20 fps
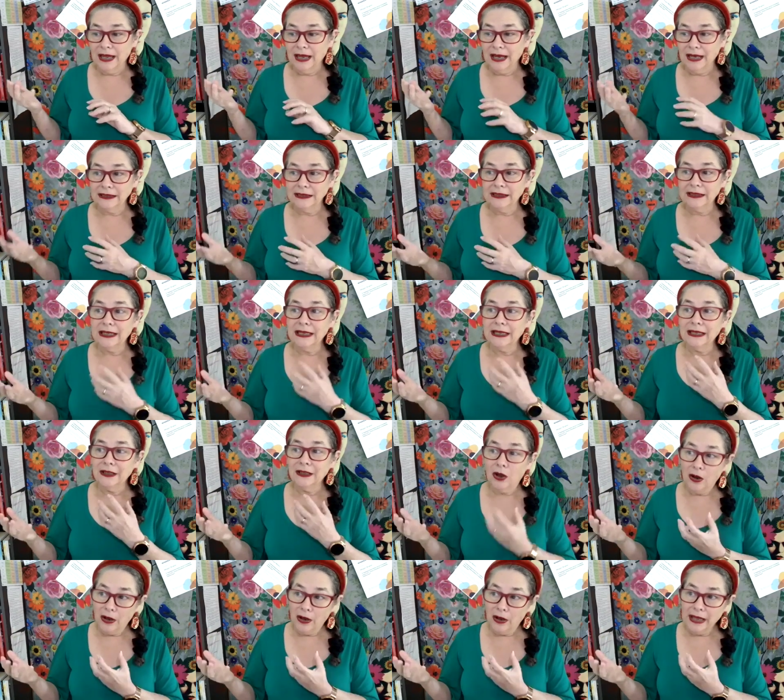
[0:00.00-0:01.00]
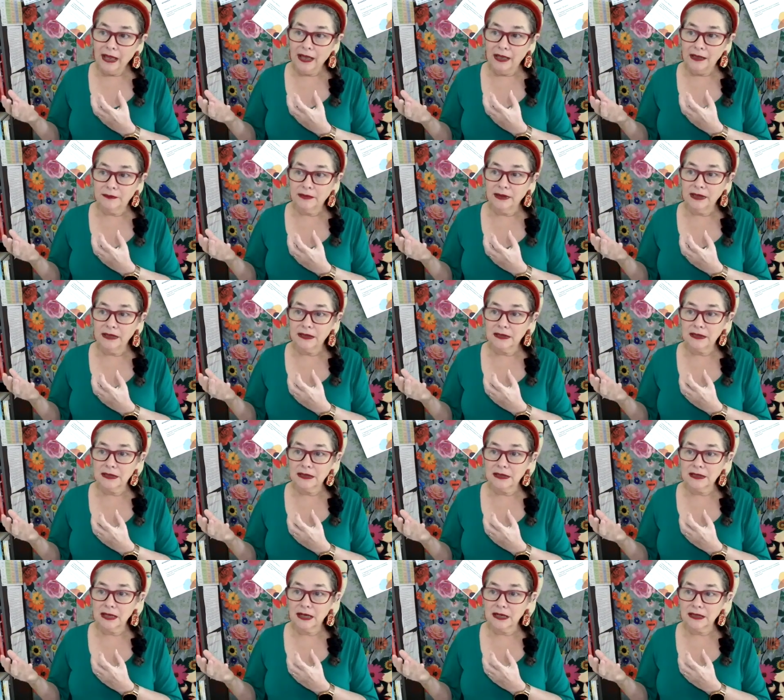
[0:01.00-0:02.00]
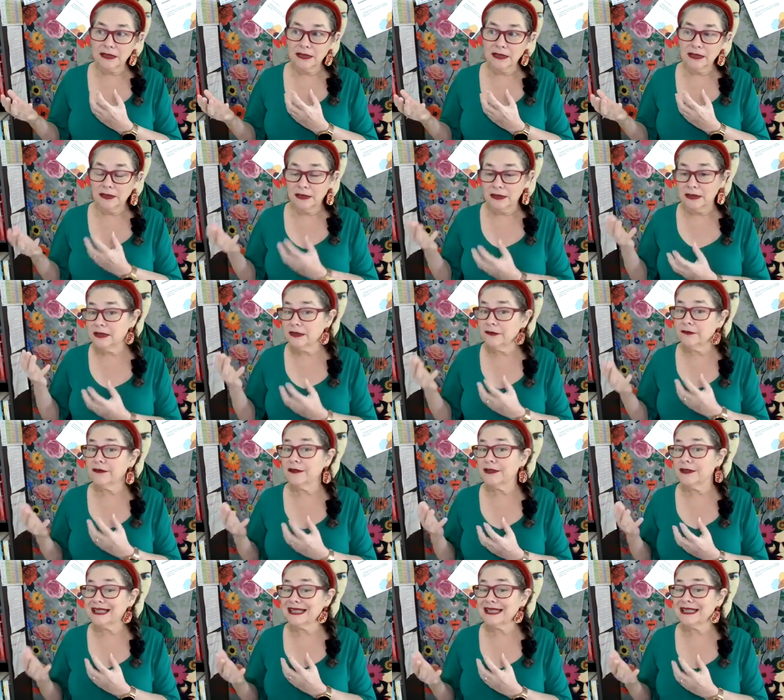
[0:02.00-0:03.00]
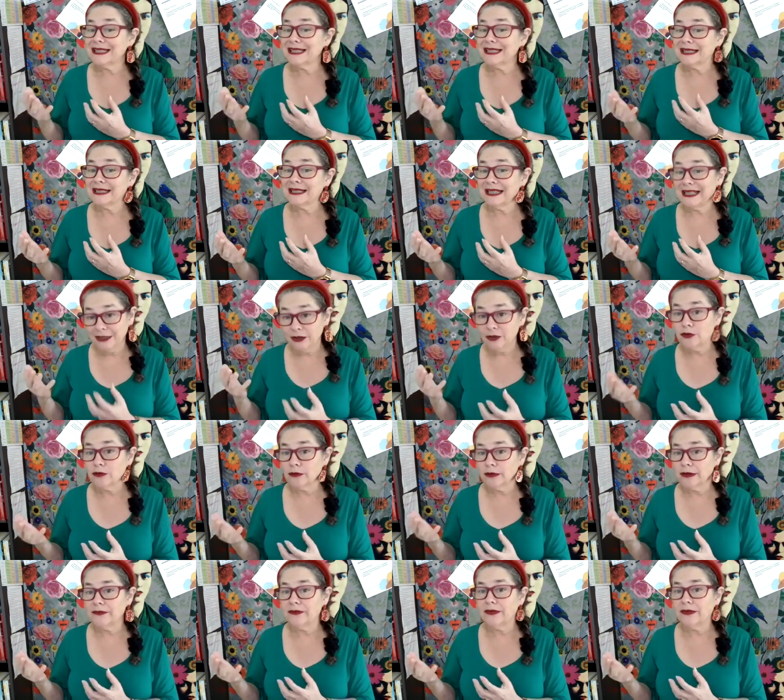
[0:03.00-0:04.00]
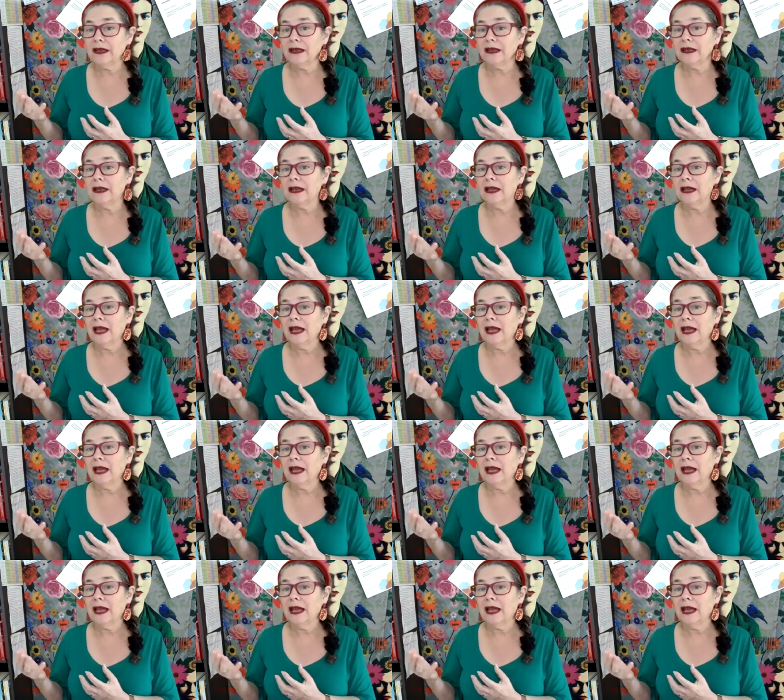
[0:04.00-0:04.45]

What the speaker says: Eleni and I had been discussing the differences in grieving